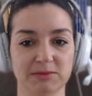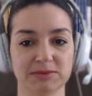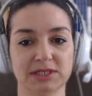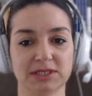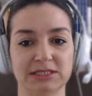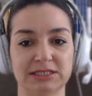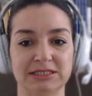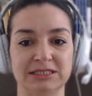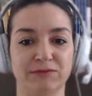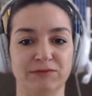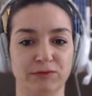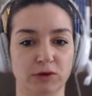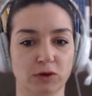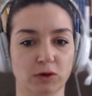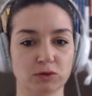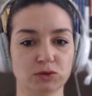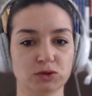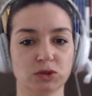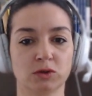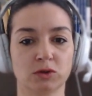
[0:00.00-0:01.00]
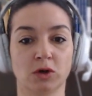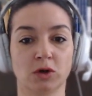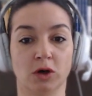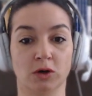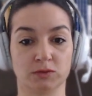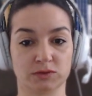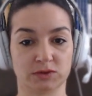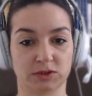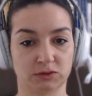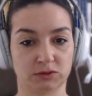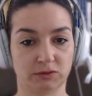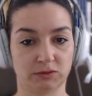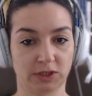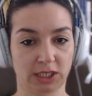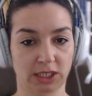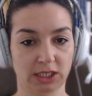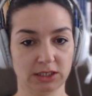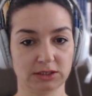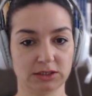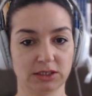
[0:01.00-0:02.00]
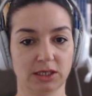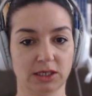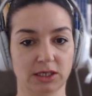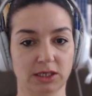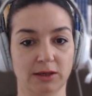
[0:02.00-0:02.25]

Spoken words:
it's difficult to concentrate